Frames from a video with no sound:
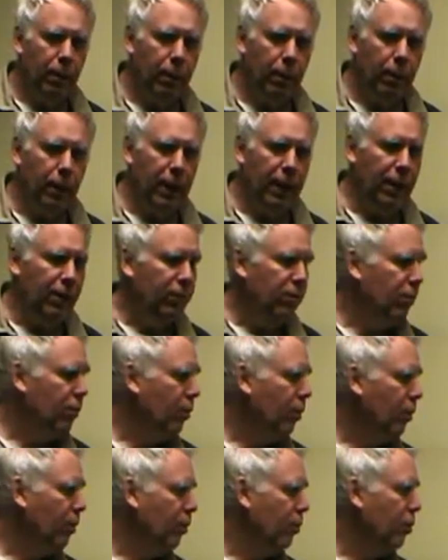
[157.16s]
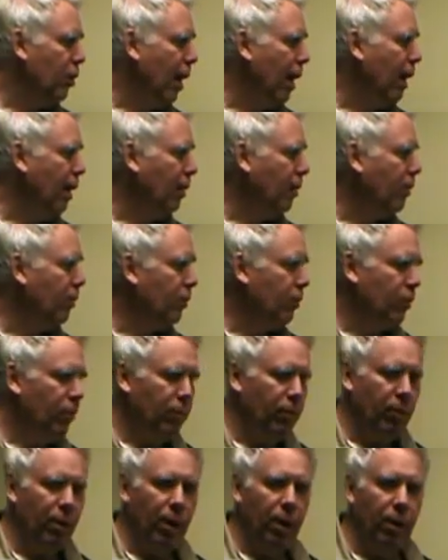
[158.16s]
These charts
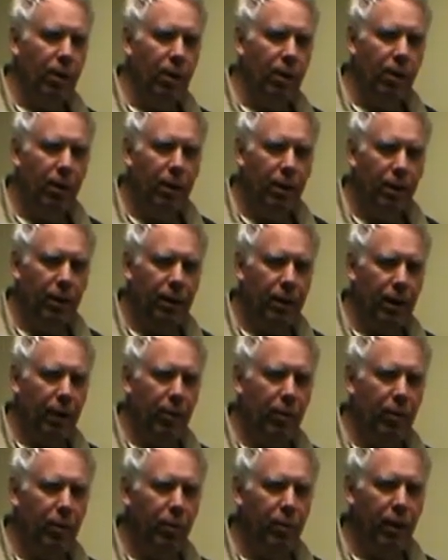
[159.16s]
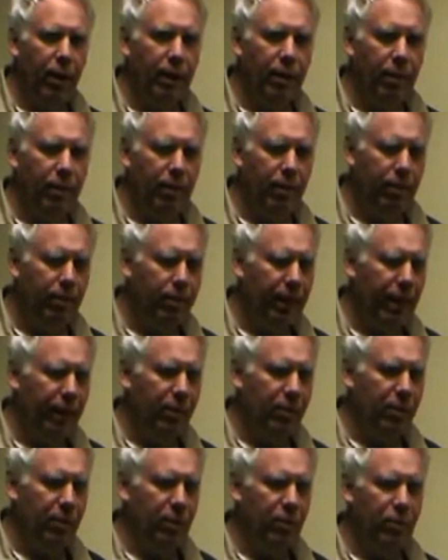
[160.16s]
will tell you what
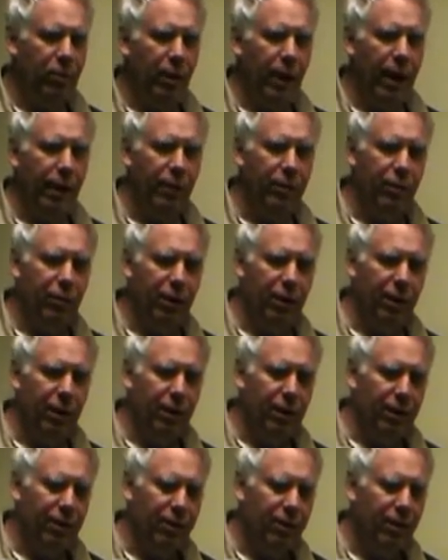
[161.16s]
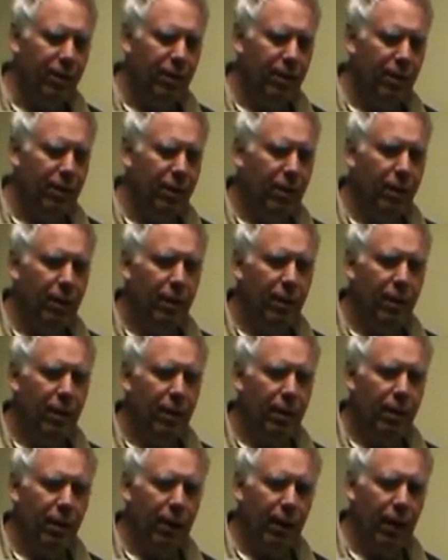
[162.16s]
basic strategy is.
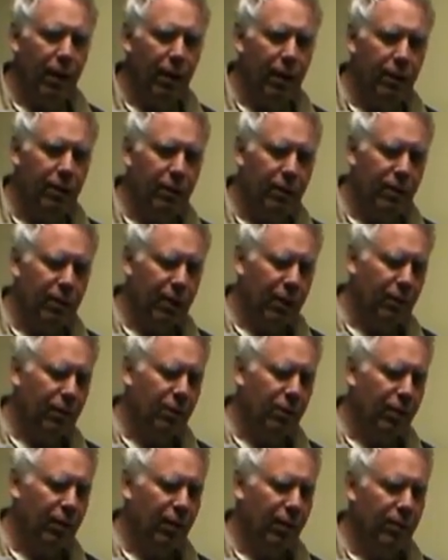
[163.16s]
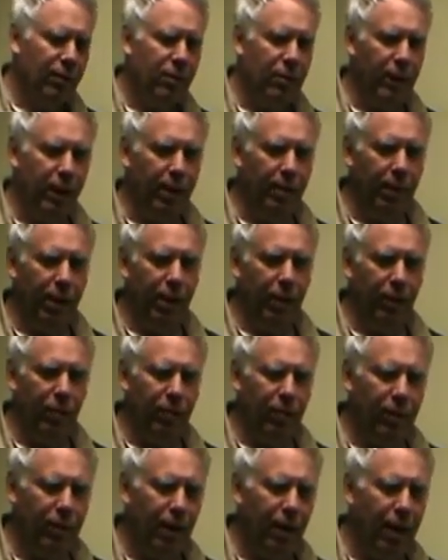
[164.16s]
They are essentially the same
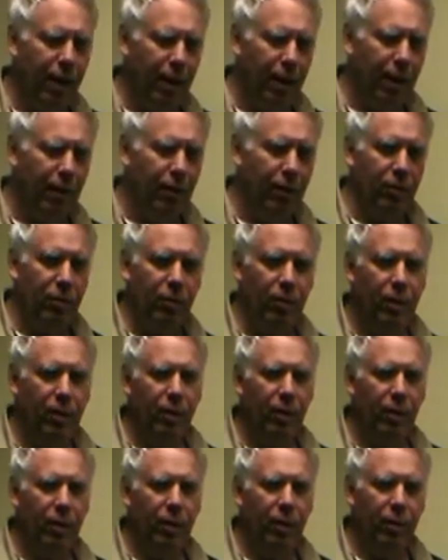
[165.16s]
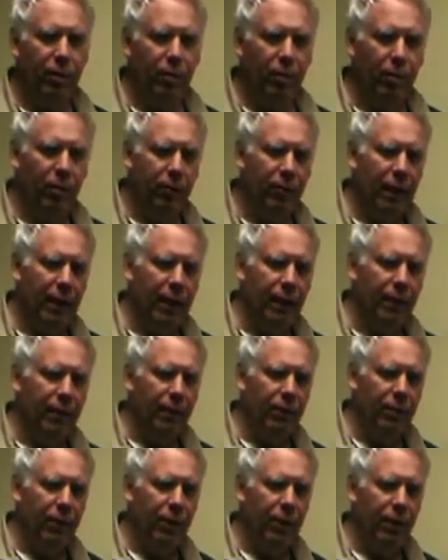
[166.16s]
as the cards you will find
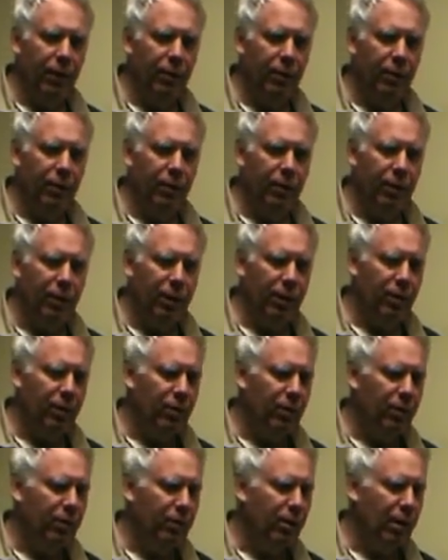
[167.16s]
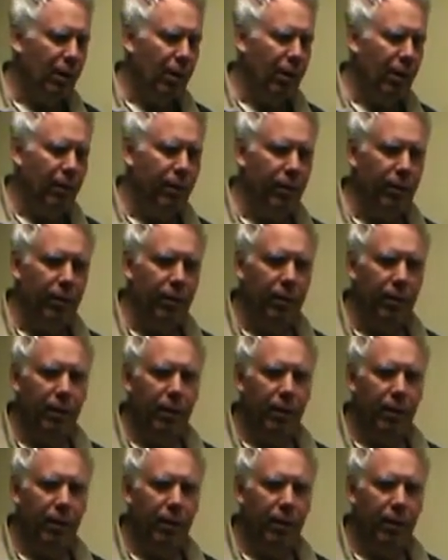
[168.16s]
in various casinos. However,